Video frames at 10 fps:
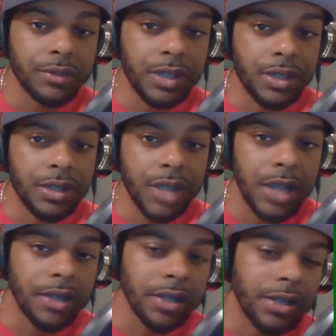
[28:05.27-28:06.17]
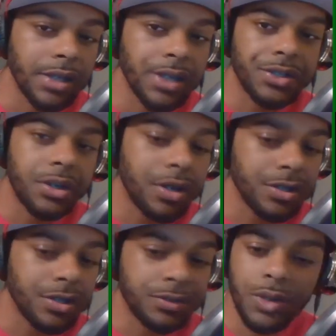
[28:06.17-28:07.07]
And Deshar
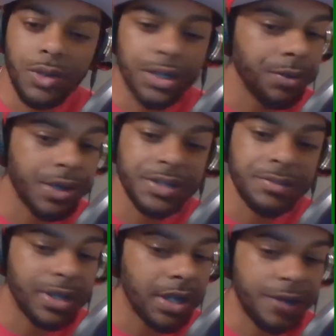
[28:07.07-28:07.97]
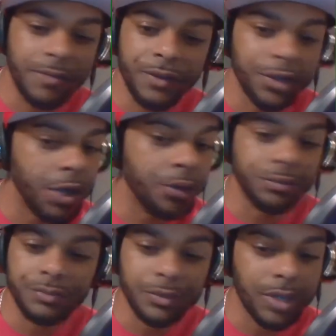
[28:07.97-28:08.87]
is one of the greatest men I've ever known,
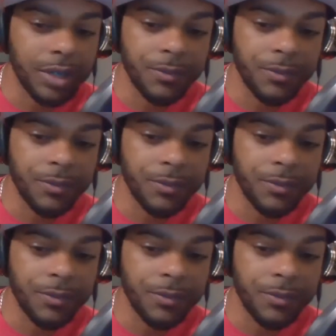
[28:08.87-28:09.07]
right?